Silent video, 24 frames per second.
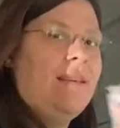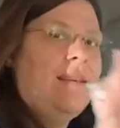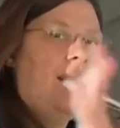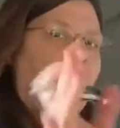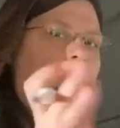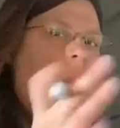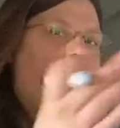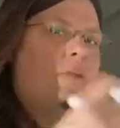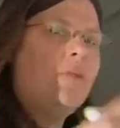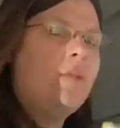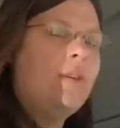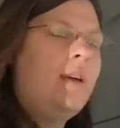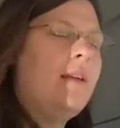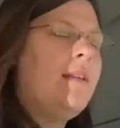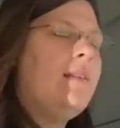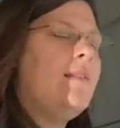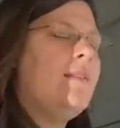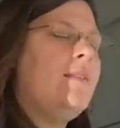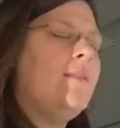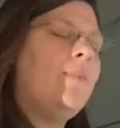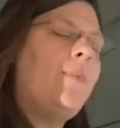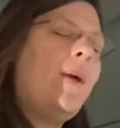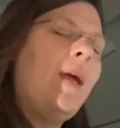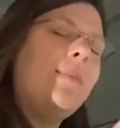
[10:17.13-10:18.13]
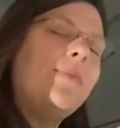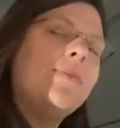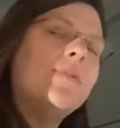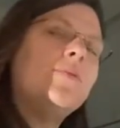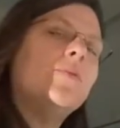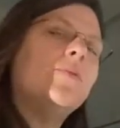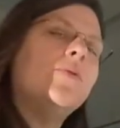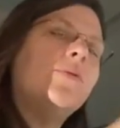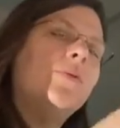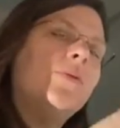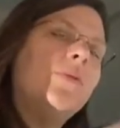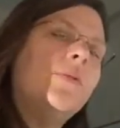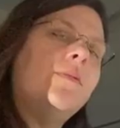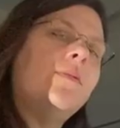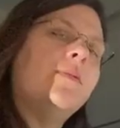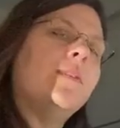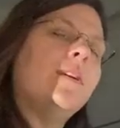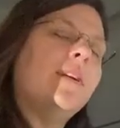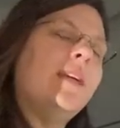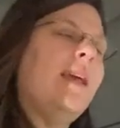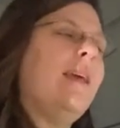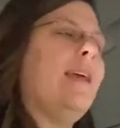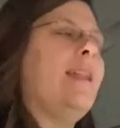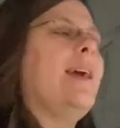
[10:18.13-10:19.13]
And the papers will go over
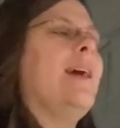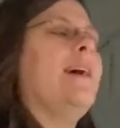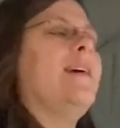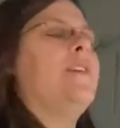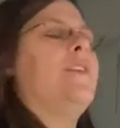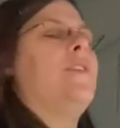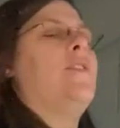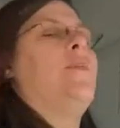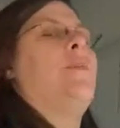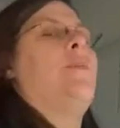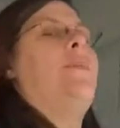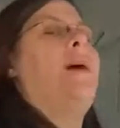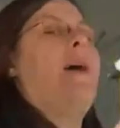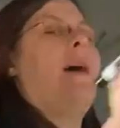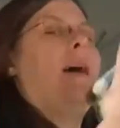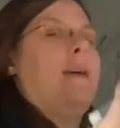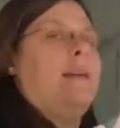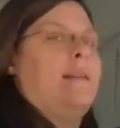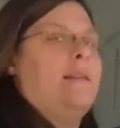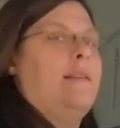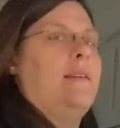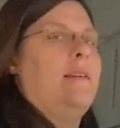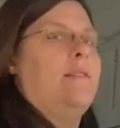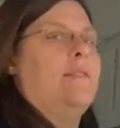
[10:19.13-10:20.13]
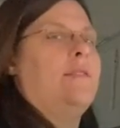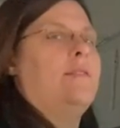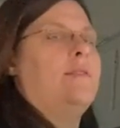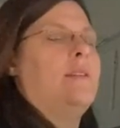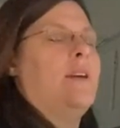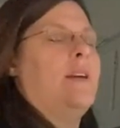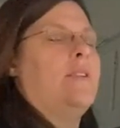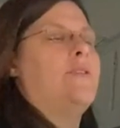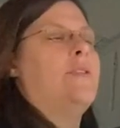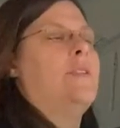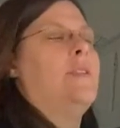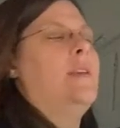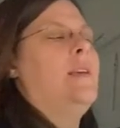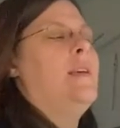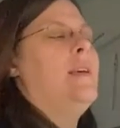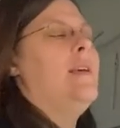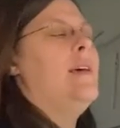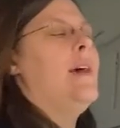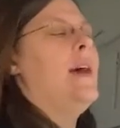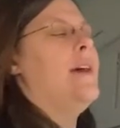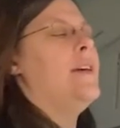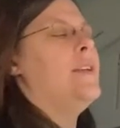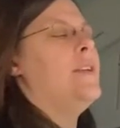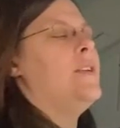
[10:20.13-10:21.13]
again how to go back the other direction,
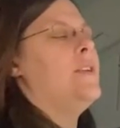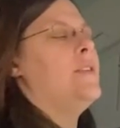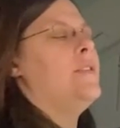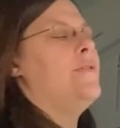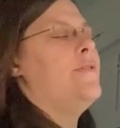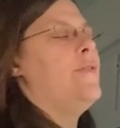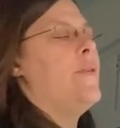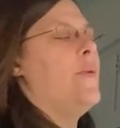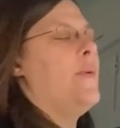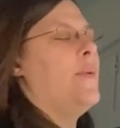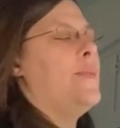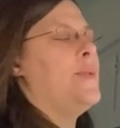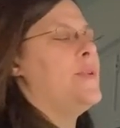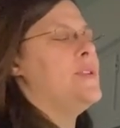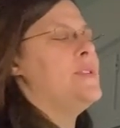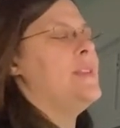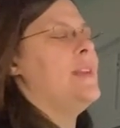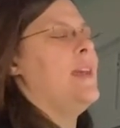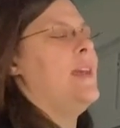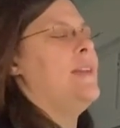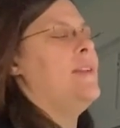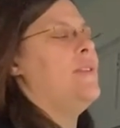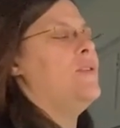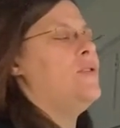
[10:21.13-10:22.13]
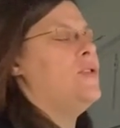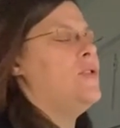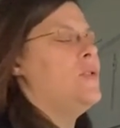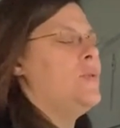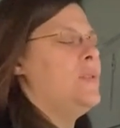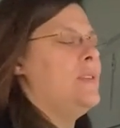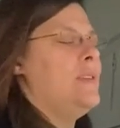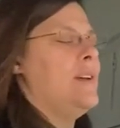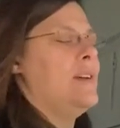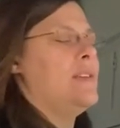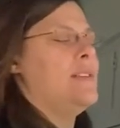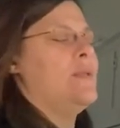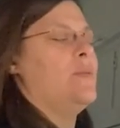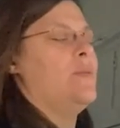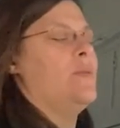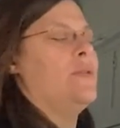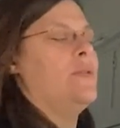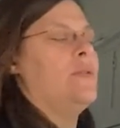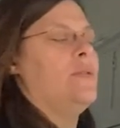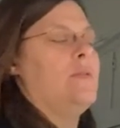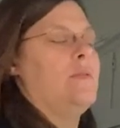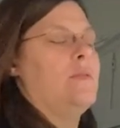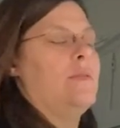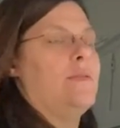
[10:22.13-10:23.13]
how to go from a percent to a
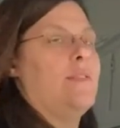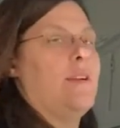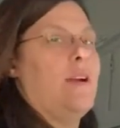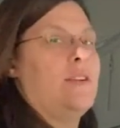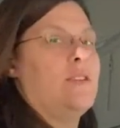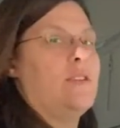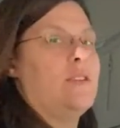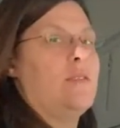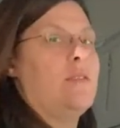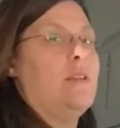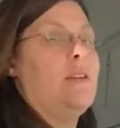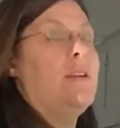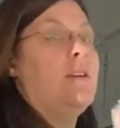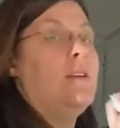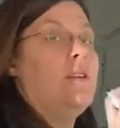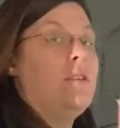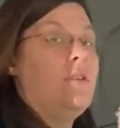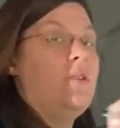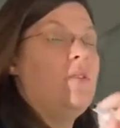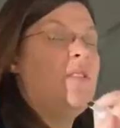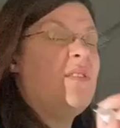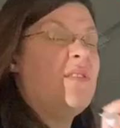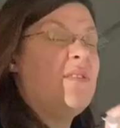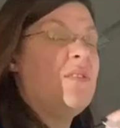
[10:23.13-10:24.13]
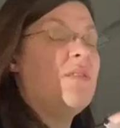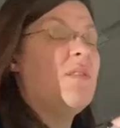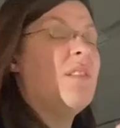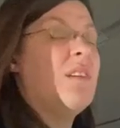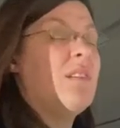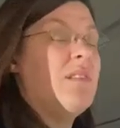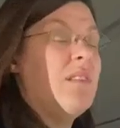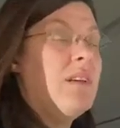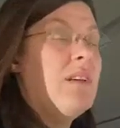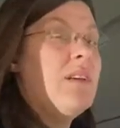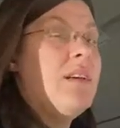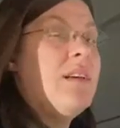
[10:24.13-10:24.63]
decimal to a fraction. You can do it.